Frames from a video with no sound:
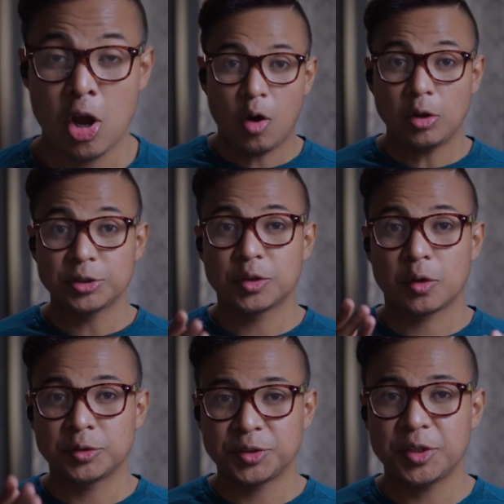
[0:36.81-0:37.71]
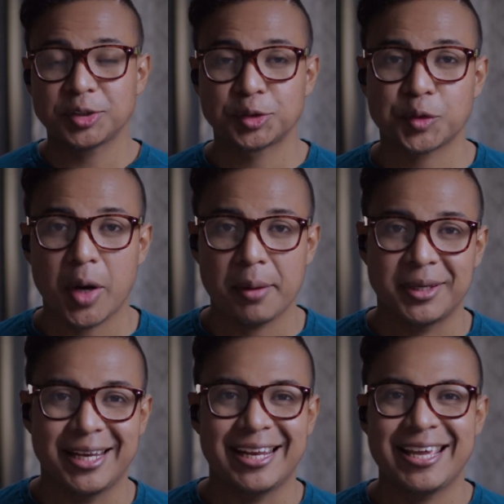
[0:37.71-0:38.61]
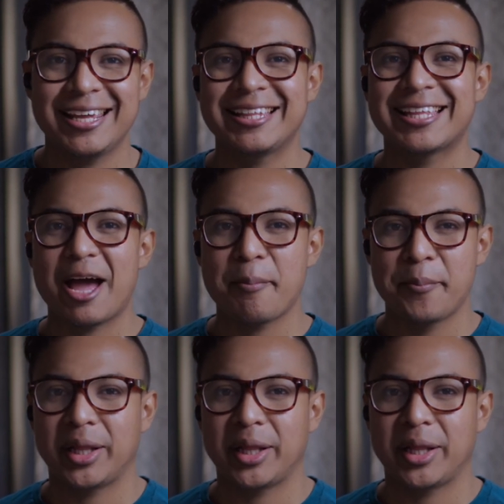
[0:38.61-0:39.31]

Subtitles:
Also, consider subscribing and hitting that